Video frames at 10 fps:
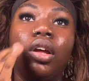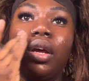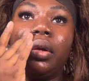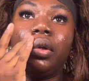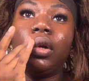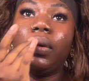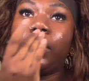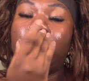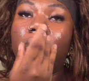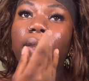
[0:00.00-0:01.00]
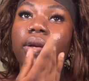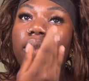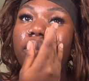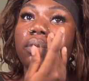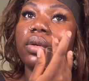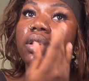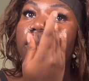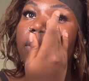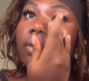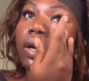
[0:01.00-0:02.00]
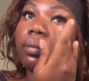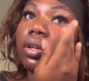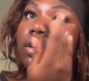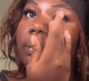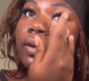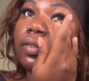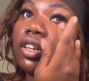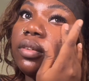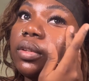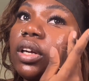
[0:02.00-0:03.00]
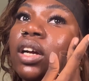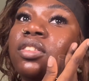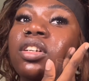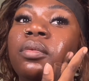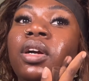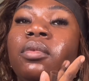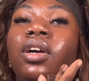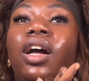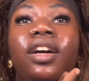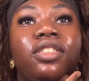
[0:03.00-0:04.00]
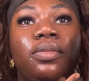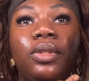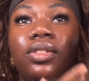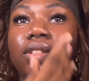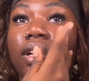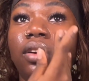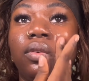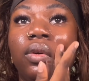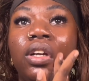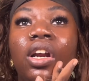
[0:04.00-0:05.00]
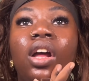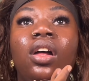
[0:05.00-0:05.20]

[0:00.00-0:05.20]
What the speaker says: and go in with a primer, preferably a hydrating primer. I've just been using the e.l.f. one.